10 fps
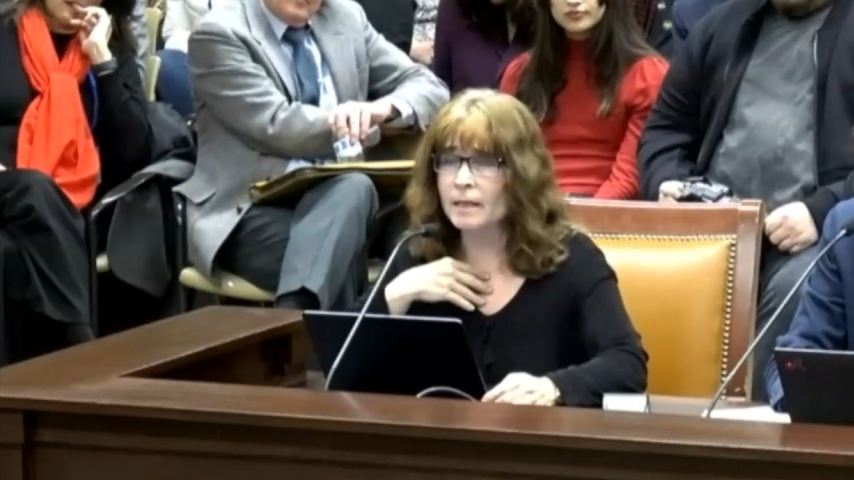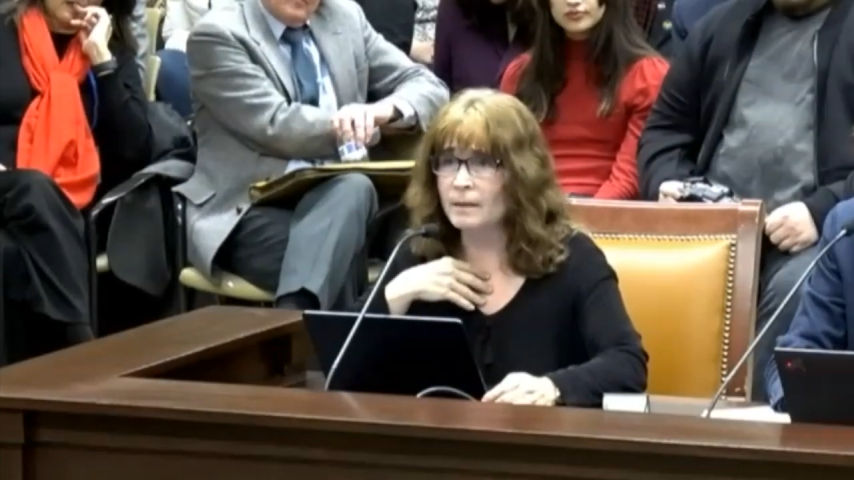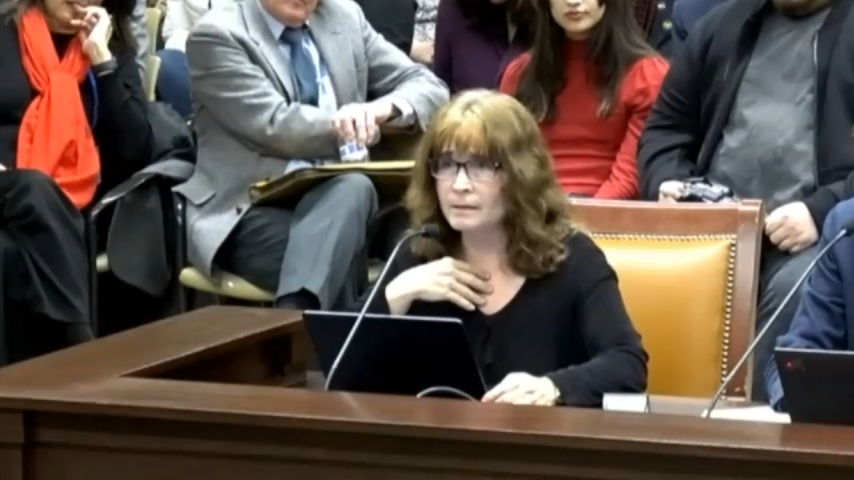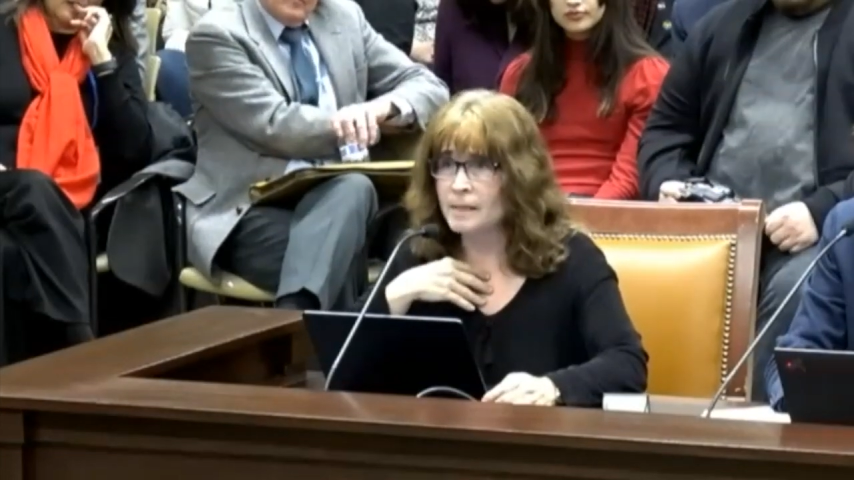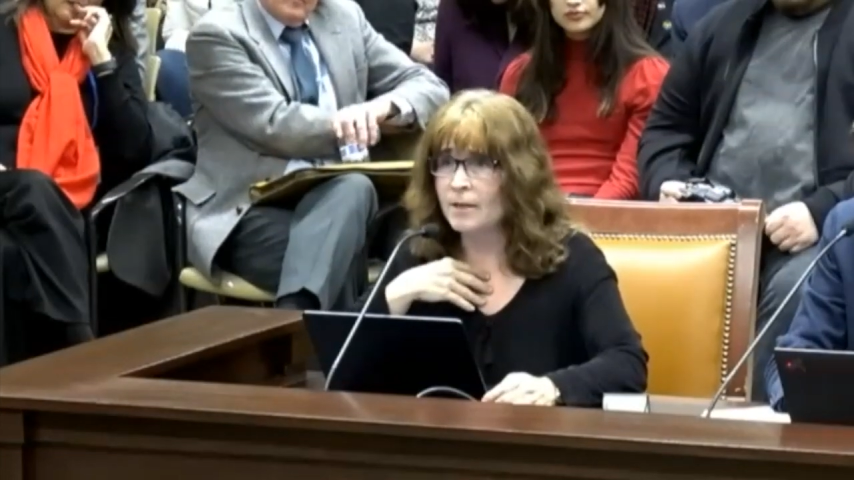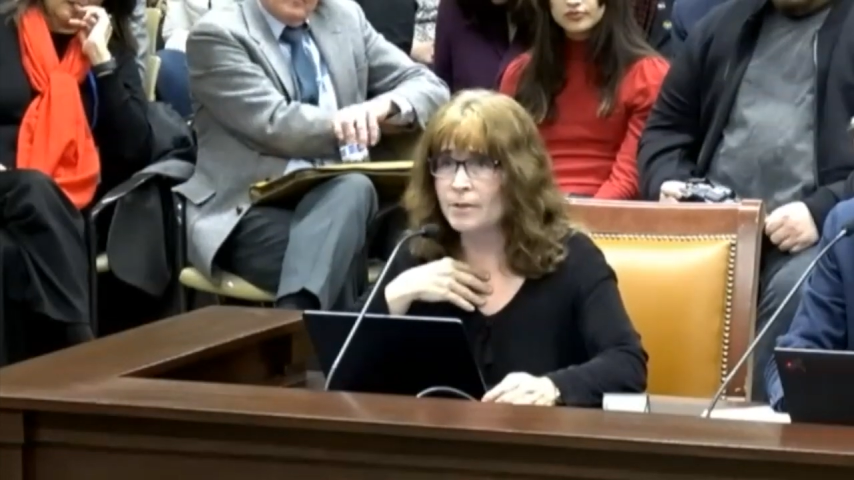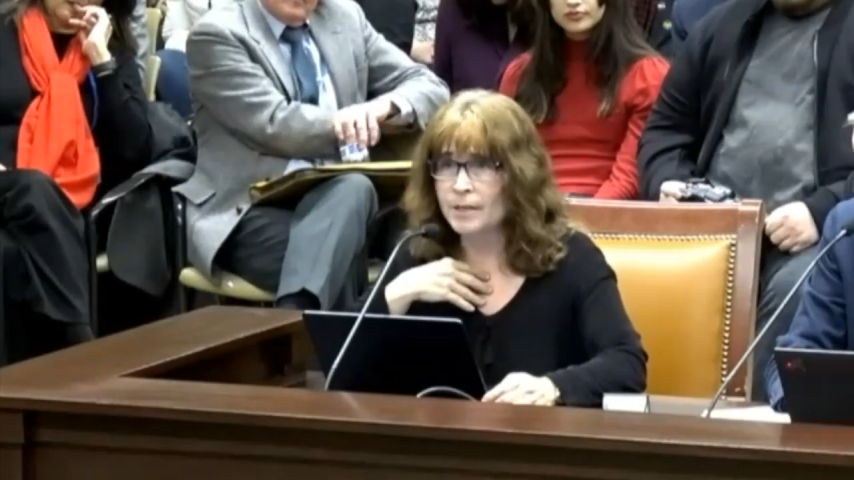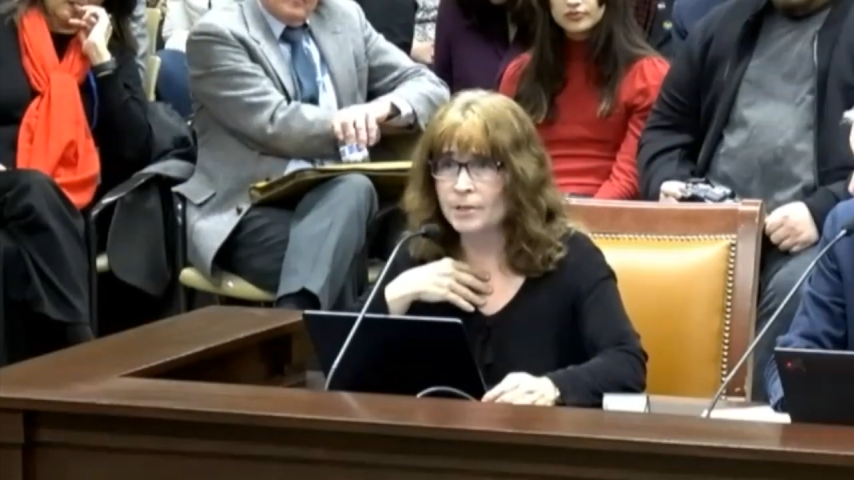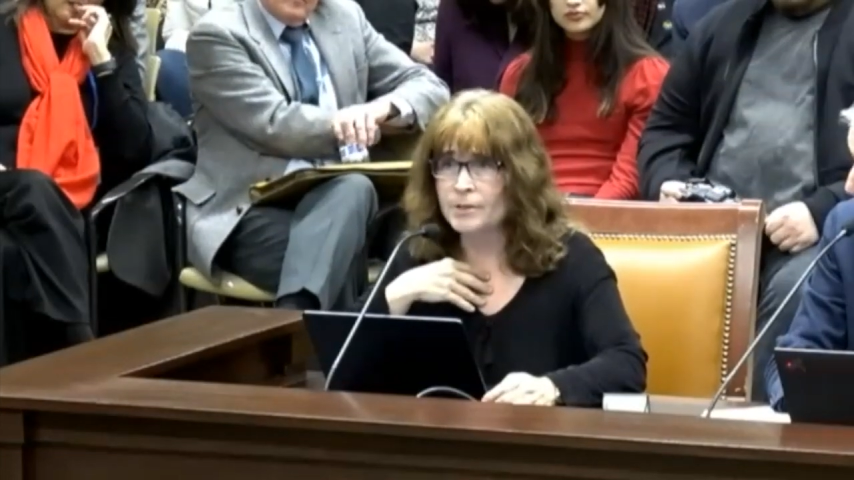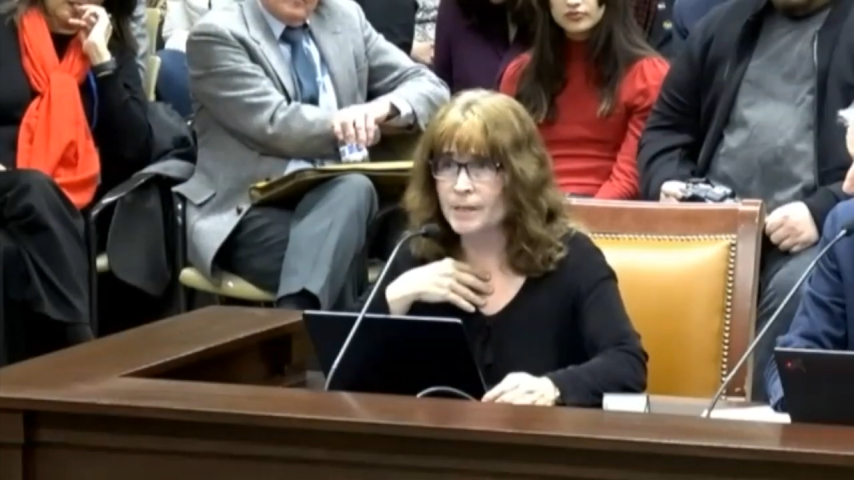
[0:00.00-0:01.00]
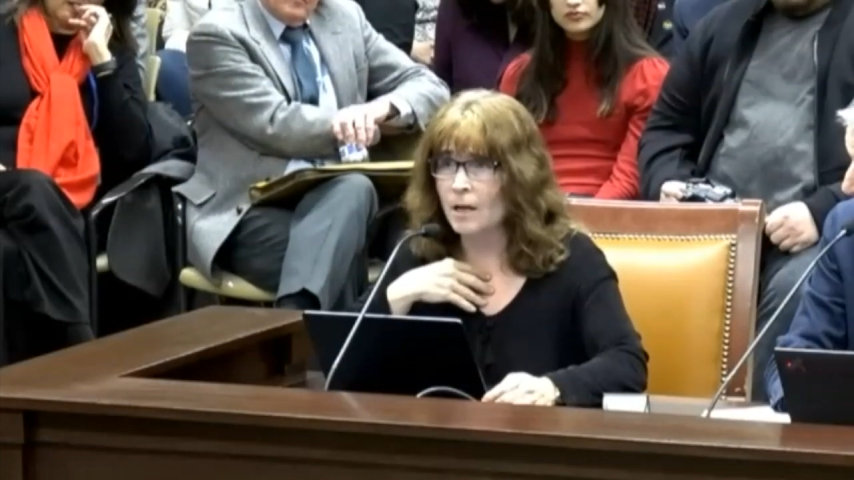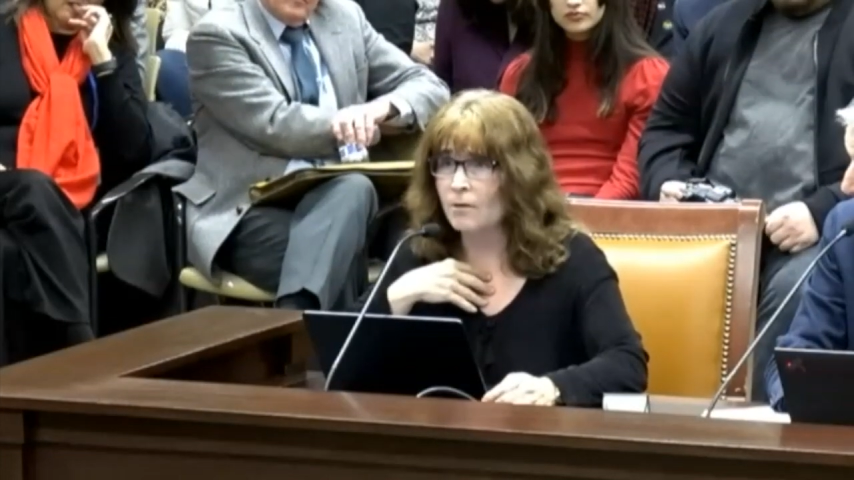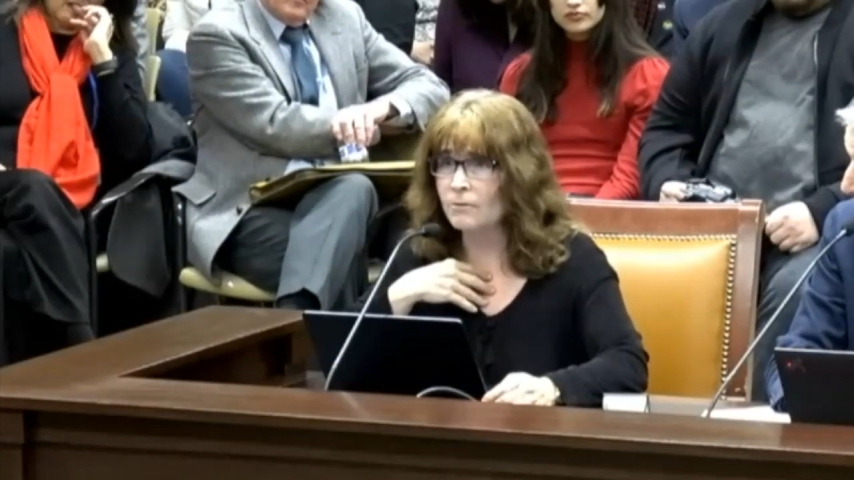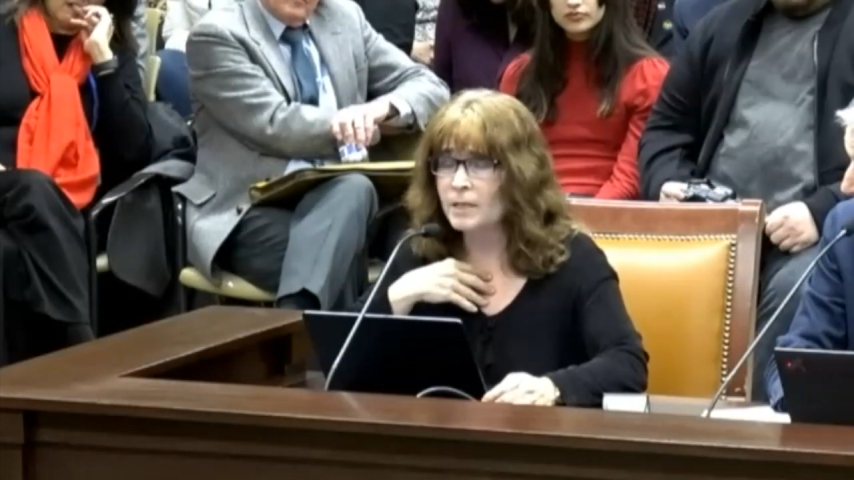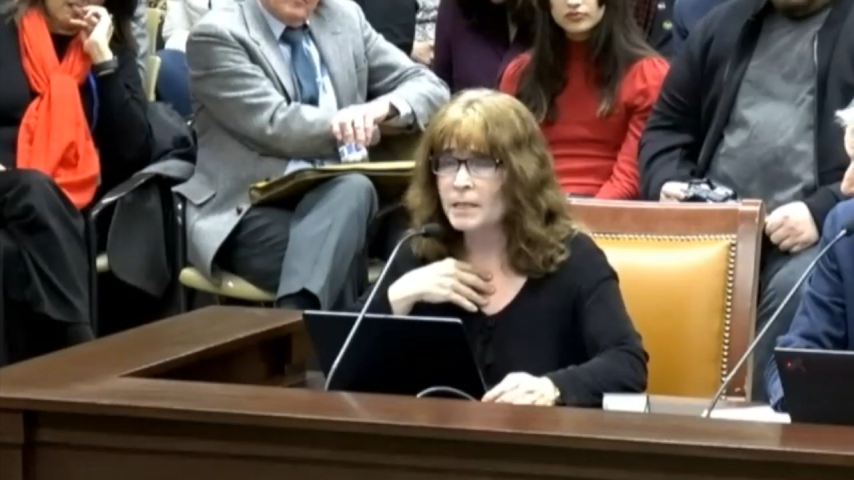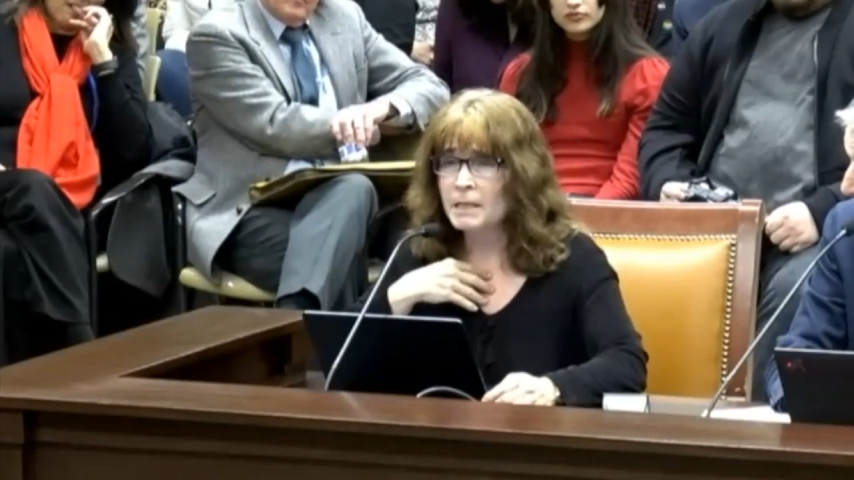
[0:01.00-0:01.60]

else other than yourself.